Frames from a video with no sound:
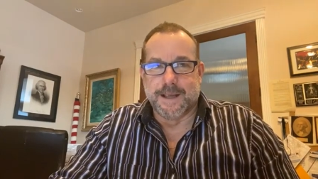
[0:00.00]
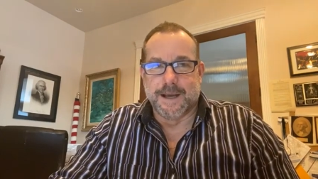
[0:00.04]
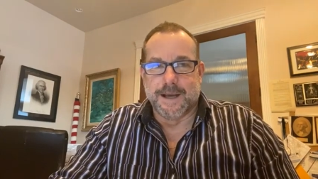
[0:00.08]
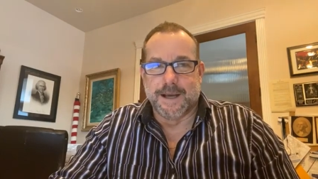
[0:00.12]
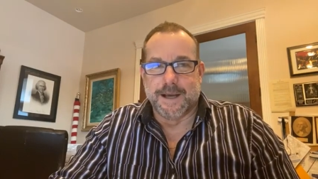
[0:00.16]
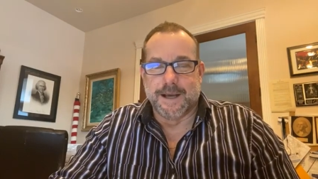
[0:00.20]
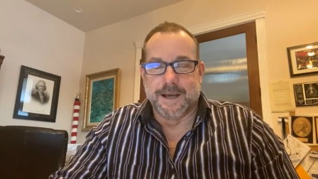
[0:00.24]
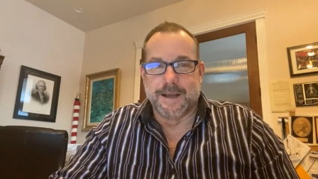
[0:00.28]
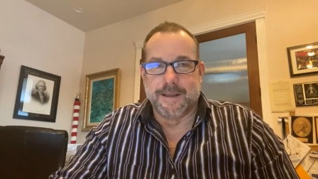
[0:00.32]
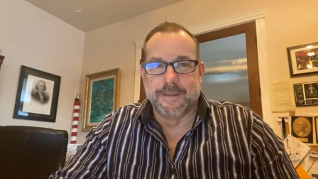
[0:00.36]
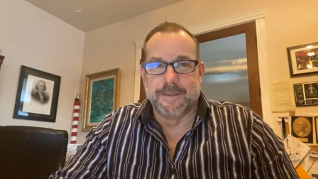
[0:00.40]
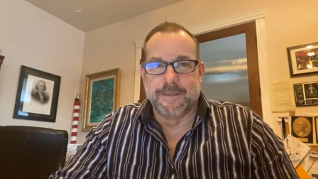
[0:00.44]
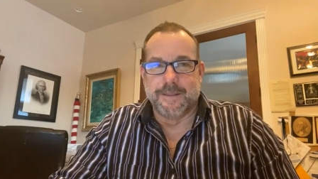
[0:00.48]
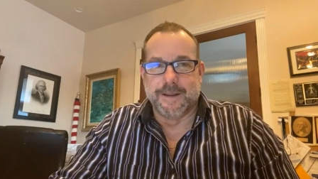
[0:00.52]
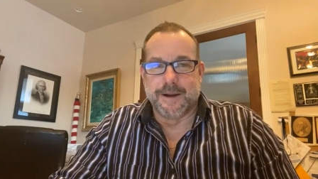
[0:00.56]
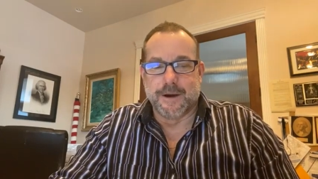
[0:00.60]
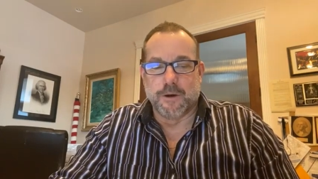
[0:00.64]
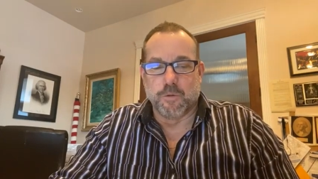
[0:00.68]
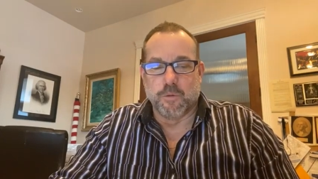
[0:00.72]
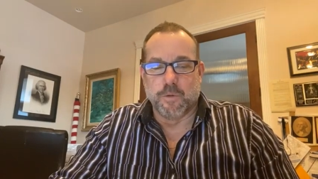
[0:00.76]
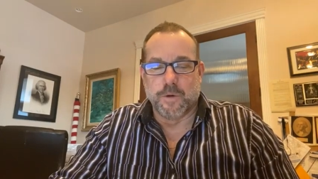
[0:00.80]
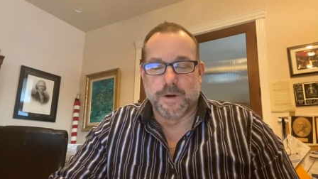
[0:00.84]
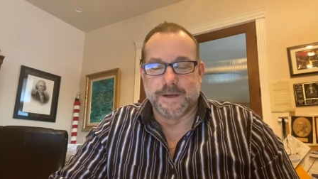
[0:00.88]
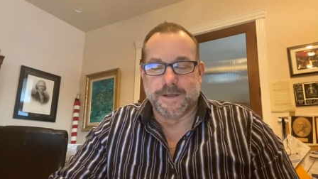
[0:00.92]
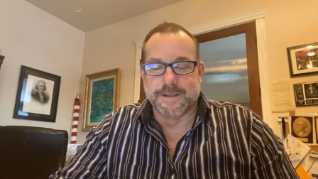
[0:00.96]

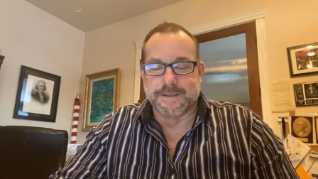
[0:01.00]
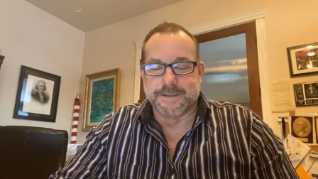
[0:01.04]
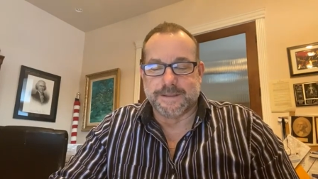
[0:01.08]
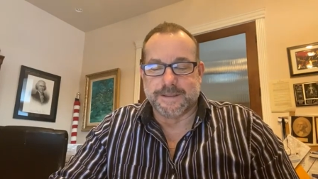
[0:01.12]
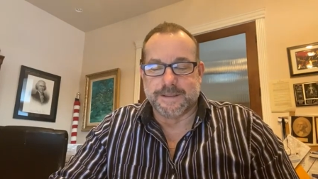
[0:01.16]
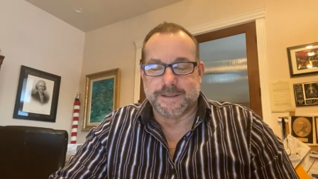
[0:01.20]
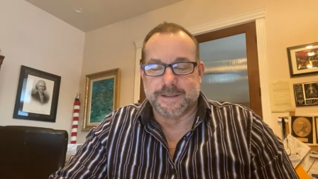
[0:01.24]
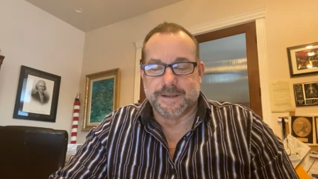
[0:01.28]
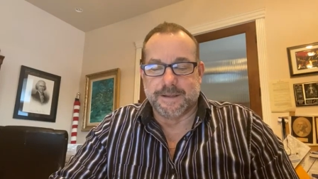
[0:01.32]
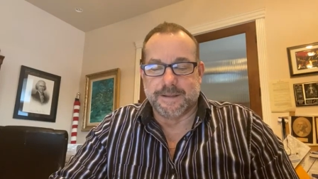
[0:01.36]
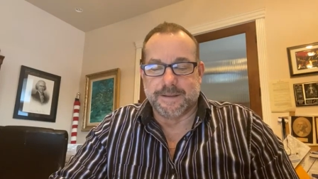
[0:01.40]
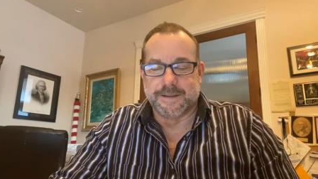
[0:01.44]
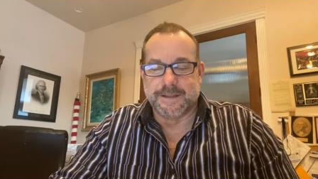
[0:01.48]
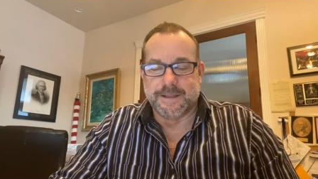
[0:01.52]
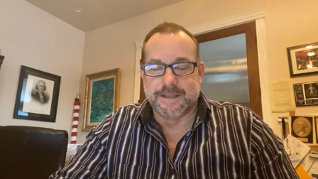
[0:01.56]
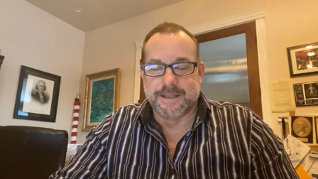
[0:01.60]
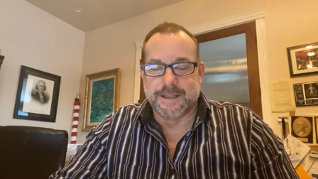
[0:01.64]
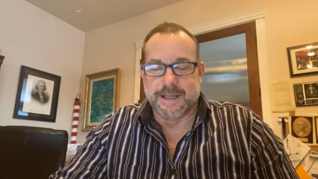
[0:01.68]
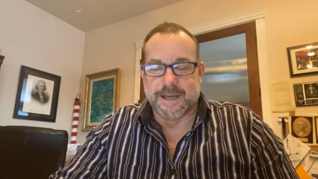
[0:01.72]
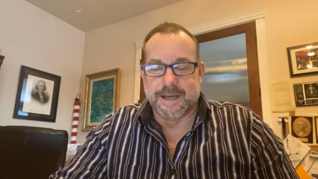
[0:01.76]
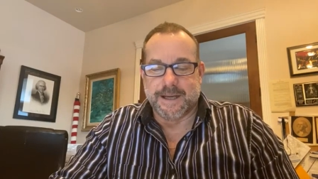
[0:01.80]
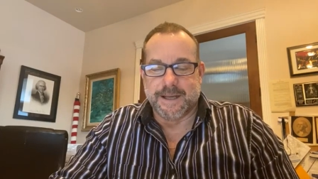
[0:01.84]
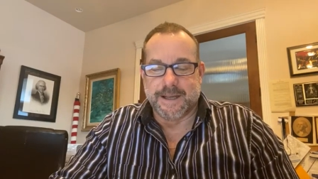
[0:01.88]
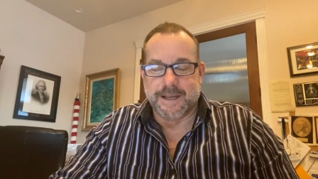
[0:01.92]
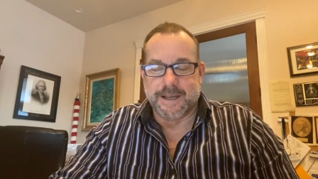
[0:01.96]
there was
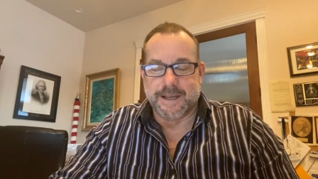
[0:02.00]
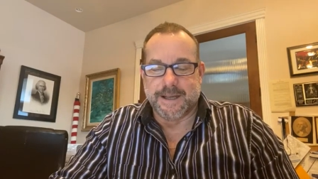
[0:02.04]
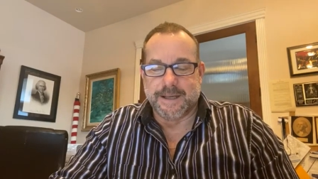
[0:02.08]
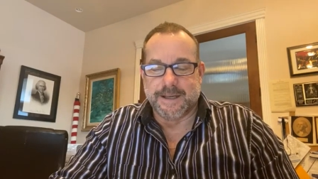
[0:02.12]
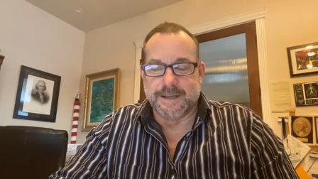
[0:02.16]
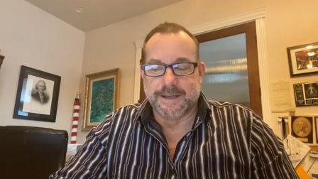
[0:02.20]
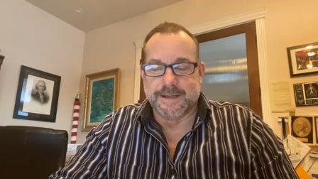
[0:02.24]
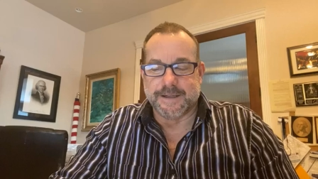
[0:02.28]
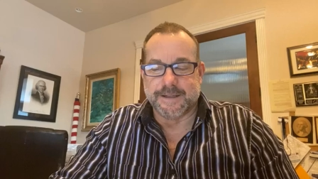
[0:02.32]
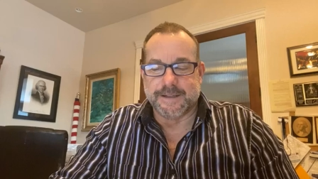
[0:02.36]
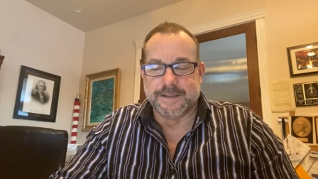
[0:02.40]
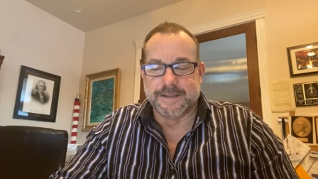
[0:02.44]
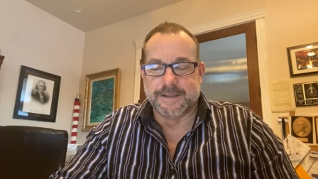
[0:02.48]
a, a